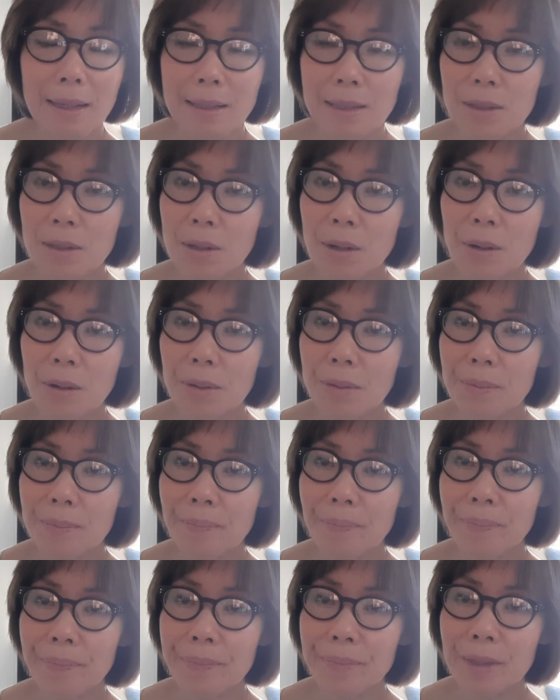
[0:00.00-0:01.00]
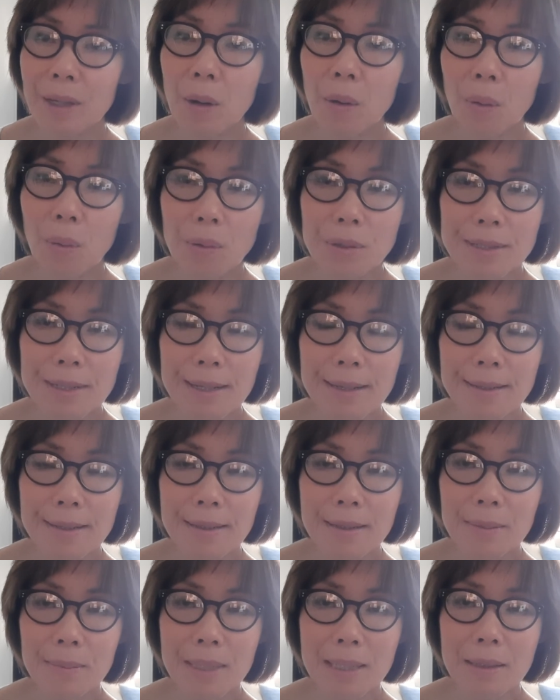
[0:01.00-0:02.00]
You know, the Old
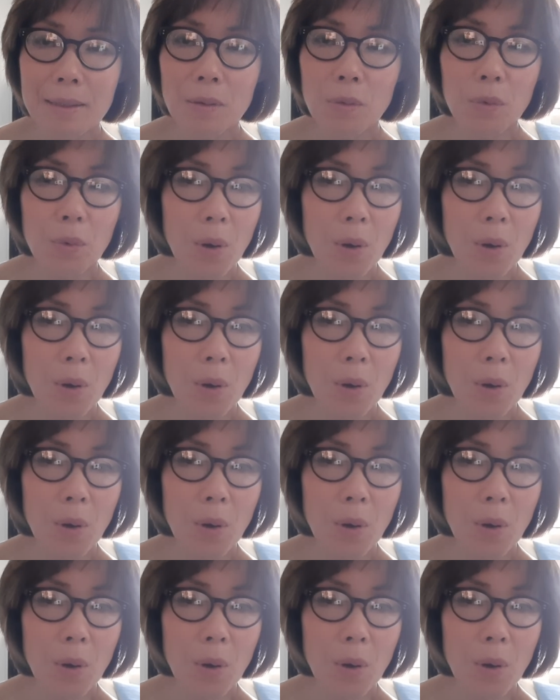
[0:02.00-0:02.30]
Testament